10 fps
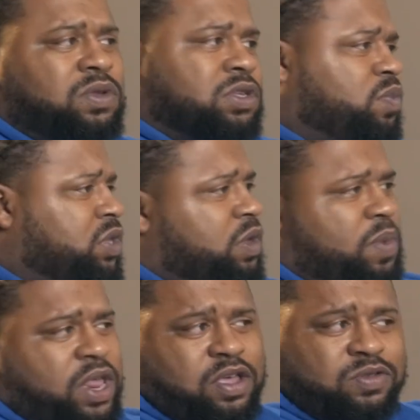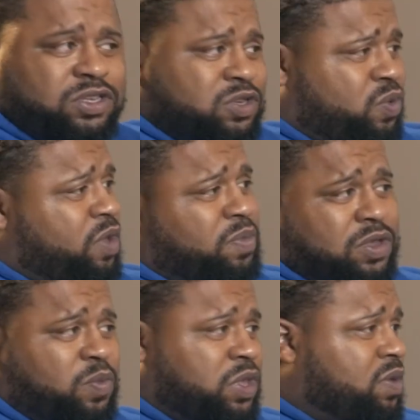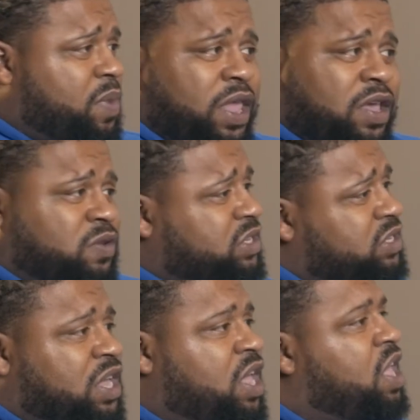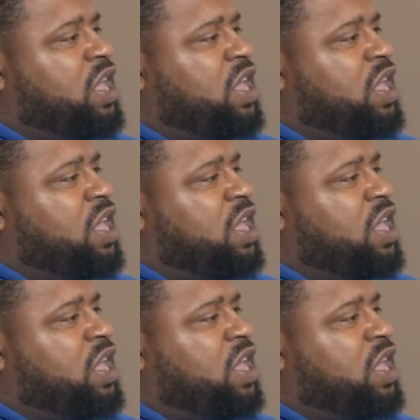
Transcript: It's going to be somebody else's script. It's going to be somebody else's,